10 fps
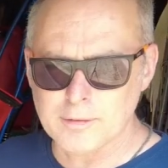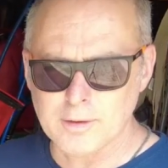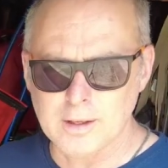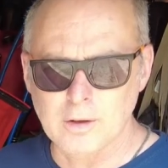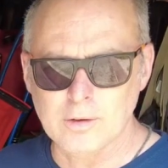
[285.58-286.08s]
of
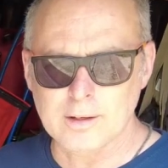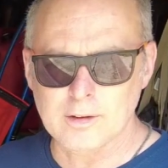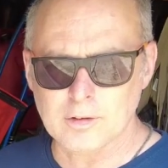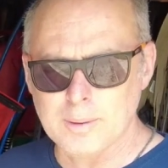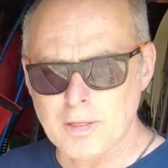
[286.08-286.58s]
the unit
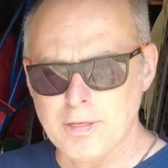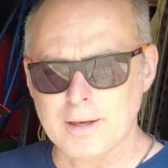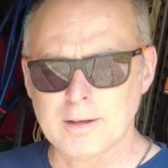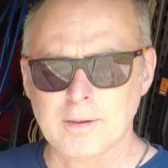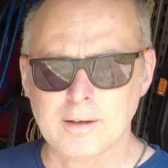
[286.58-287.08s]
is a bit
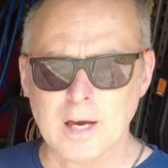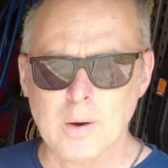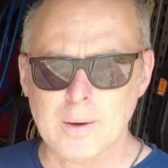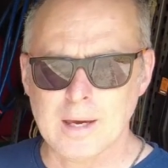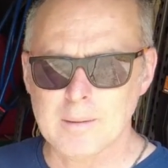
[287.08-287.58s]
thicker than the
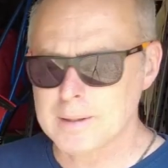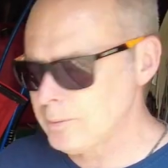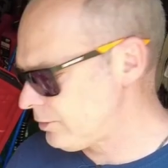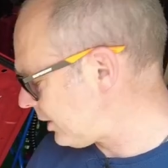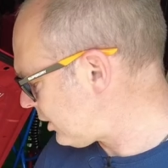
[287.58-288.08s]
OEM, and
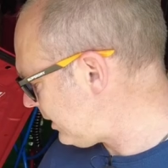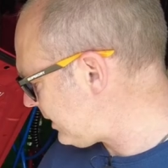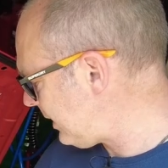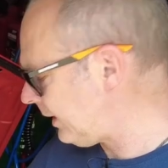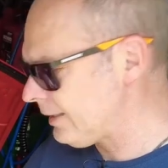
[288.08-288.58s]
it was actually
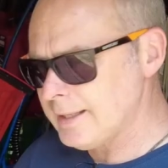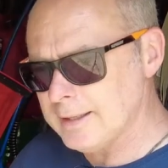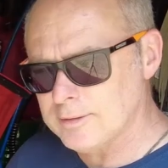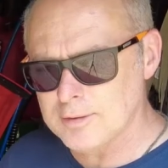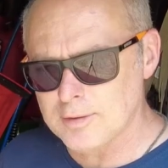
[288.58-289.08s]
sitting
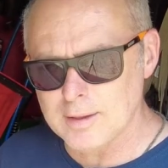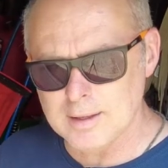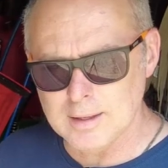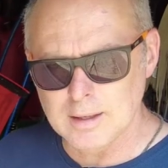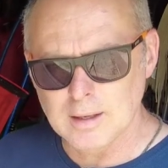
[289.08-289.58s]
against
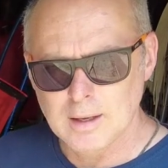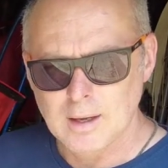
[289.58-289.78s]
the